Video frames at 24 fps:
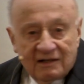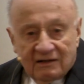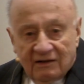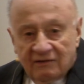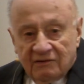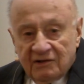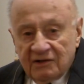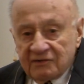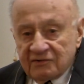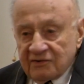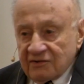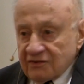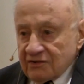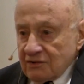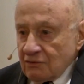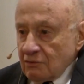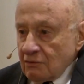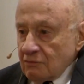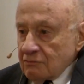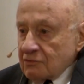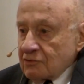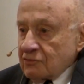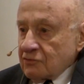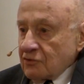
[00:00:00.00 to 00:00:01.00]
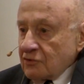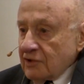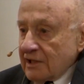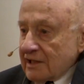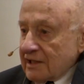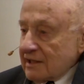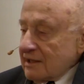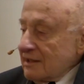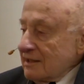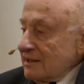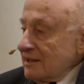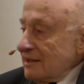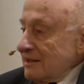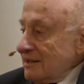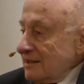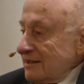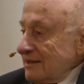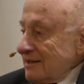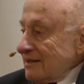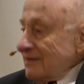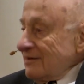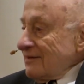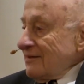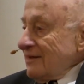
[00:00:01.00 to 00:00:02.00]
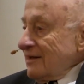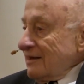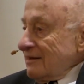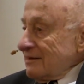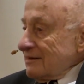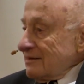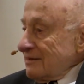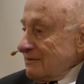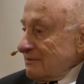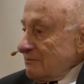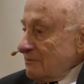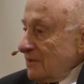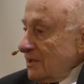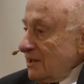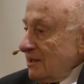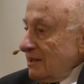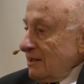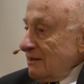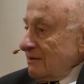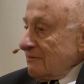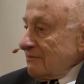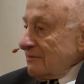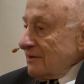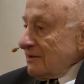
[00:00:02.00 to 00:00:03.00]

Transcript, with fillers: Now this is an old trick that many, uh,